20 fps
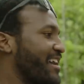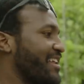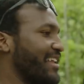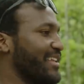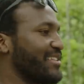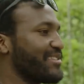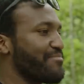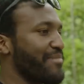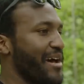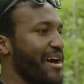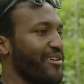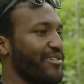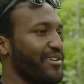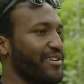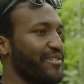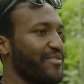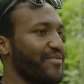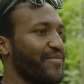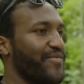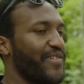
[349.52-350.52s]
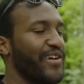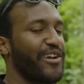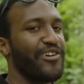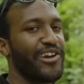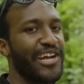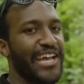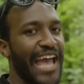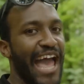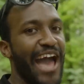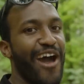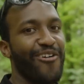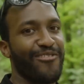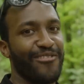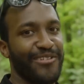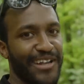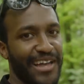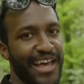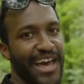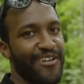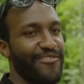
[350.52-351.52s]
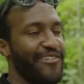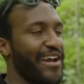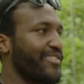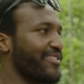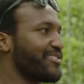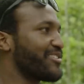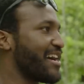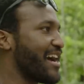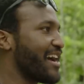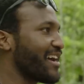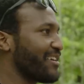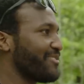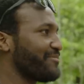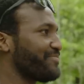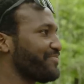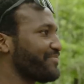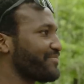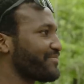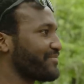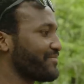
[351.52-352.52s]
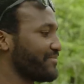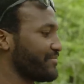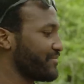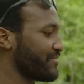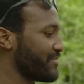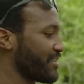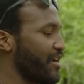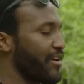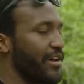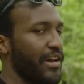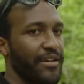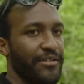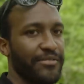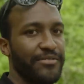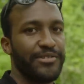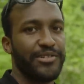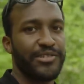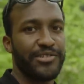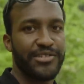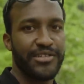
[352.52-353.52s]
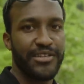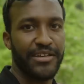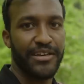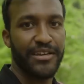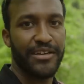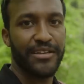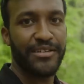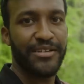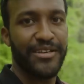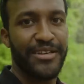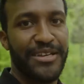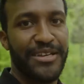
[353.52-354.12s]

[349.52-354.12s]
right? It's about figuring out how to ride the track. Oh yeah, just a